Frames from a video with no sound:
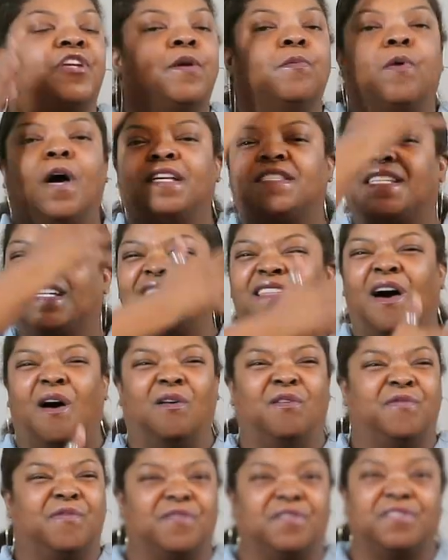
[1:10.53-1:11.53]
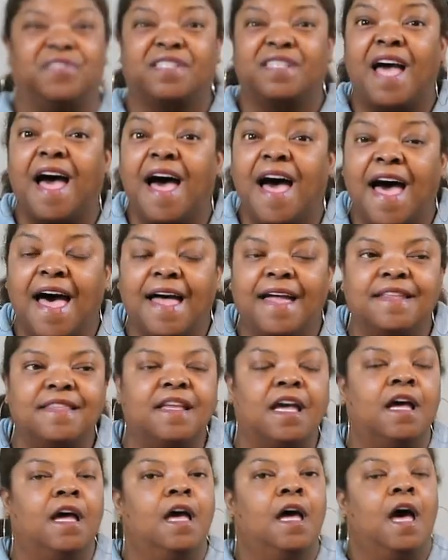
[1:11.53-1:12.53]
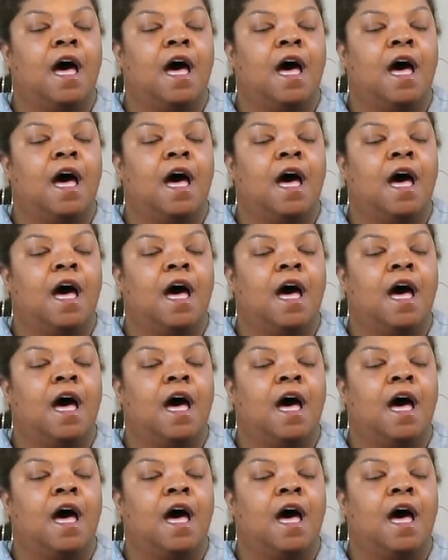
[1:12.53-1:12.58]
She wasn't overdone.